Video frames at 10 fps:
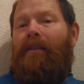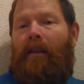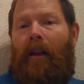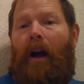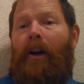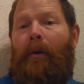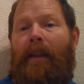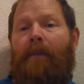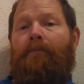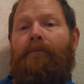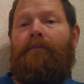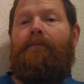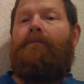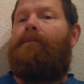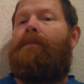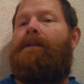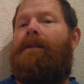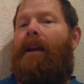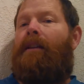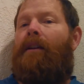logarithm,
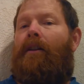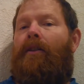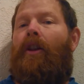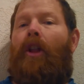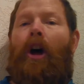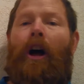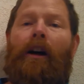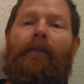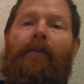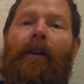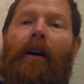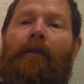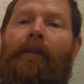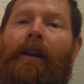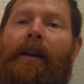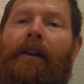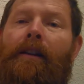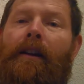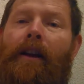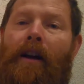take the log of
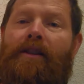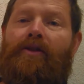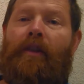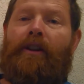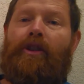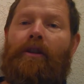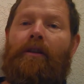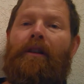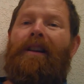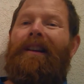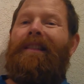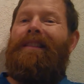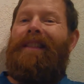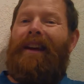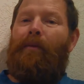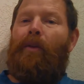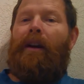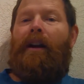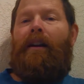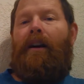the concentration, then we'll
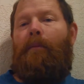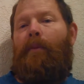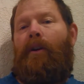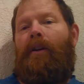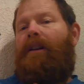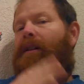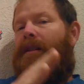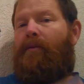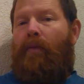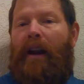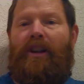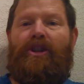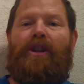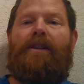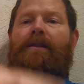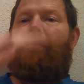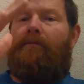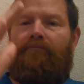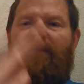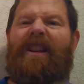get a number that ranges
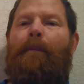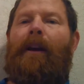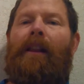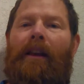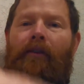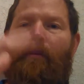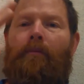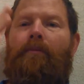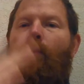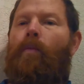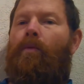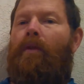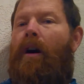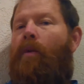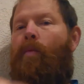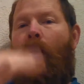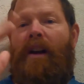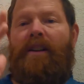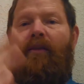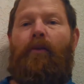typically from
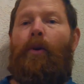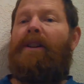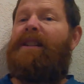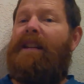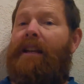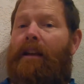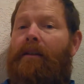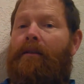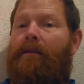1 to 14.